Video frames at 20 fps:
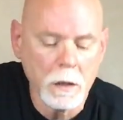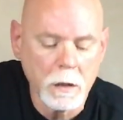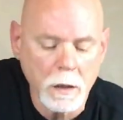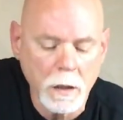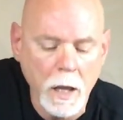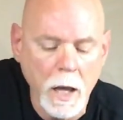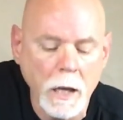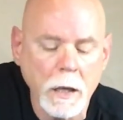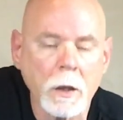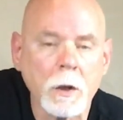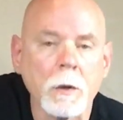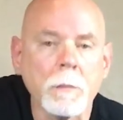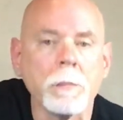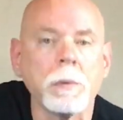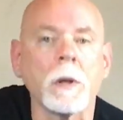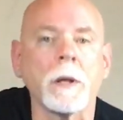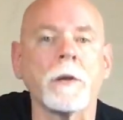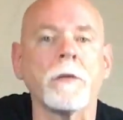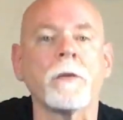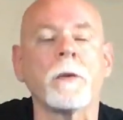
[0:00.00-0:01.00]
Not a good
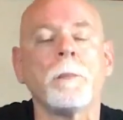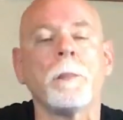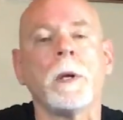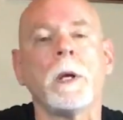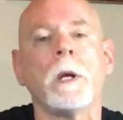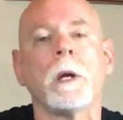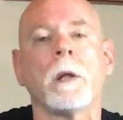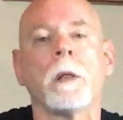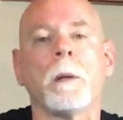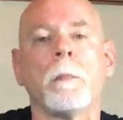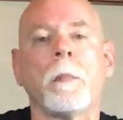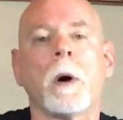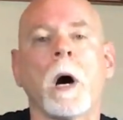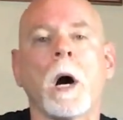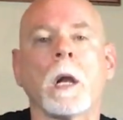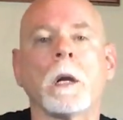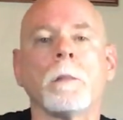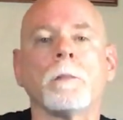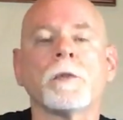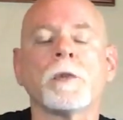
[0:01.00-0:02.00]
place to be on the bottom.